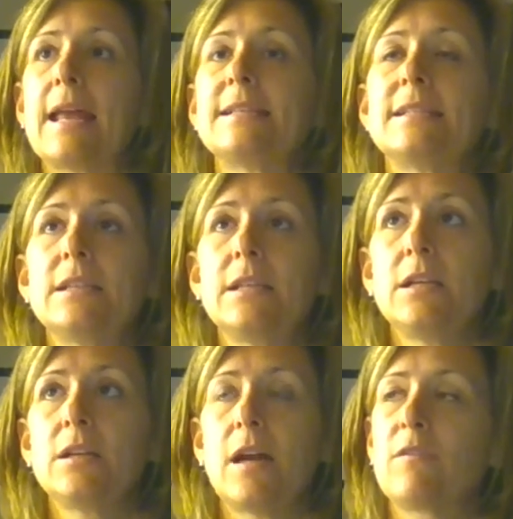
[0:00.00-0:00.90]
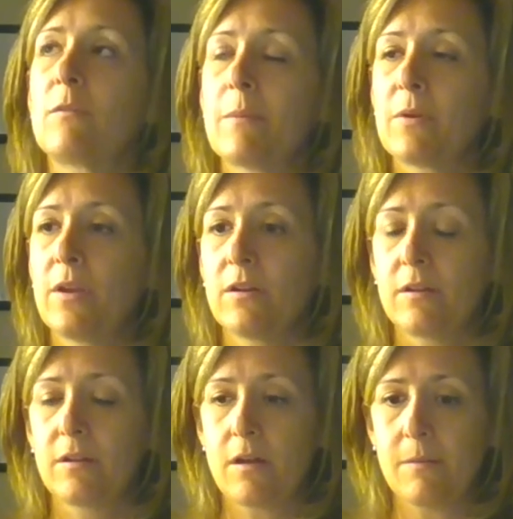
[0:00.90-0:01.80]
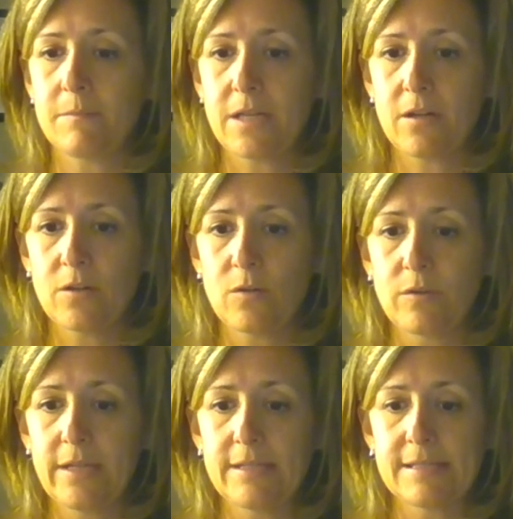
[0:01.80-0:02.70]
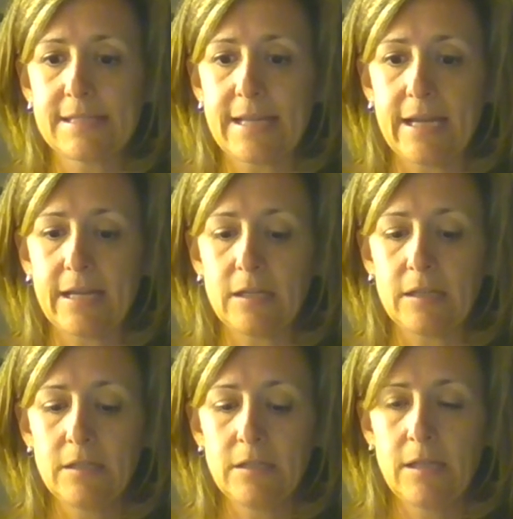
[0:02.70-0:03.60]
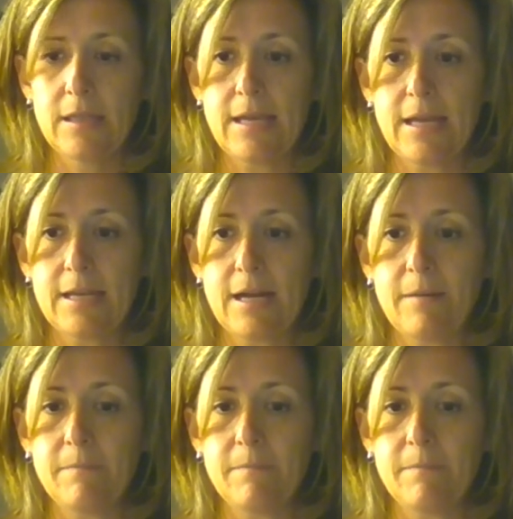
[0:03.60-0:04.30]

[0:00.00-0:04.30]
And I remember hearing Darren O'Lane say that,